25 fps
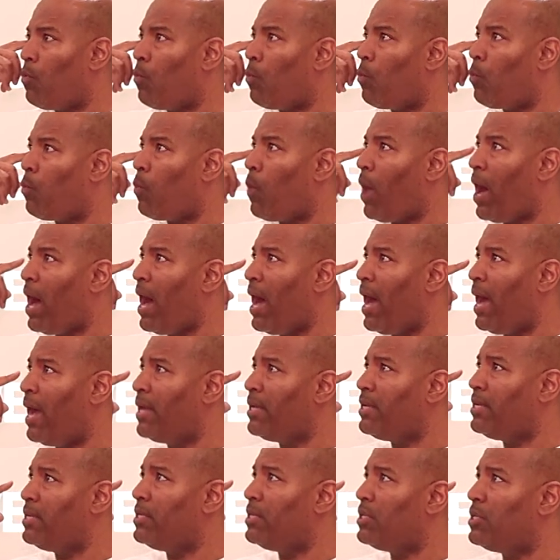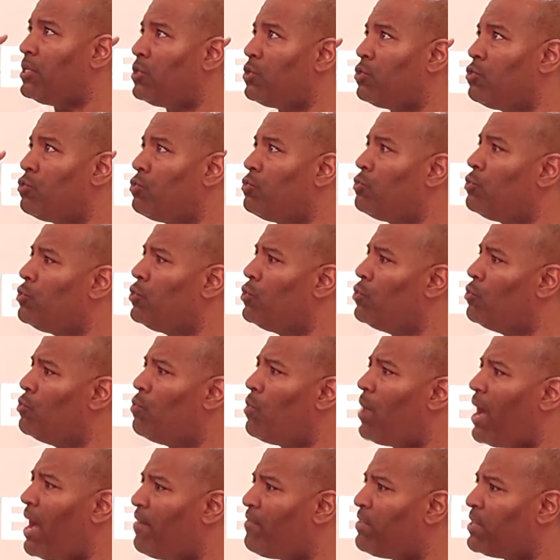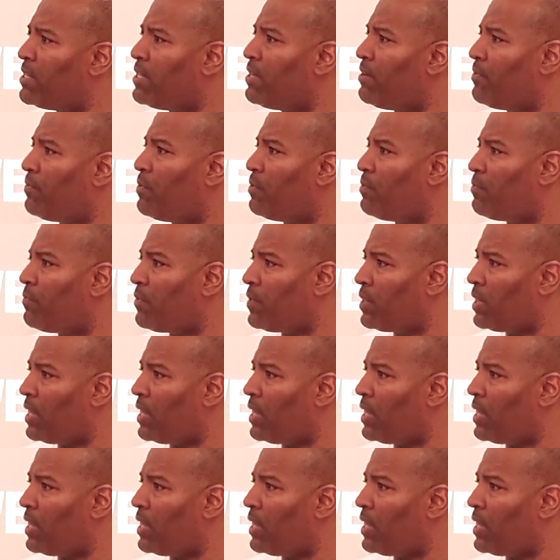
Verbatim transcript: Why do you have a different